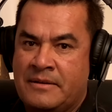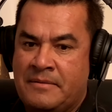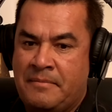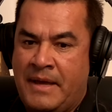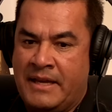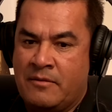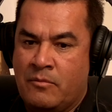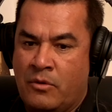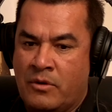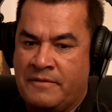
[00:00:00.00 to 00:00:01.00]
make it
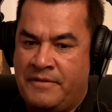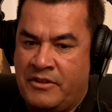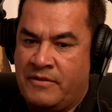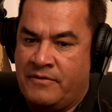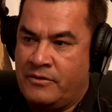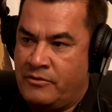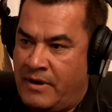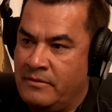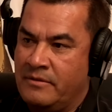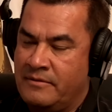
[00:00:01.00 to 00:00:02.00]
more efficient for
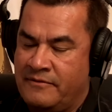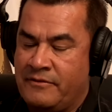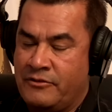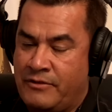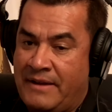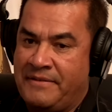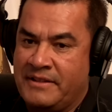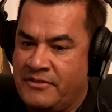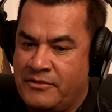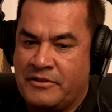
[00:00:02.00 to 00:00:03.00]
traffic for
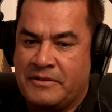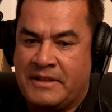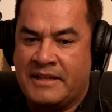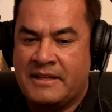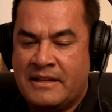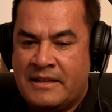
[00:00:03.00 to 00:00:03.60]
traffic to circulate.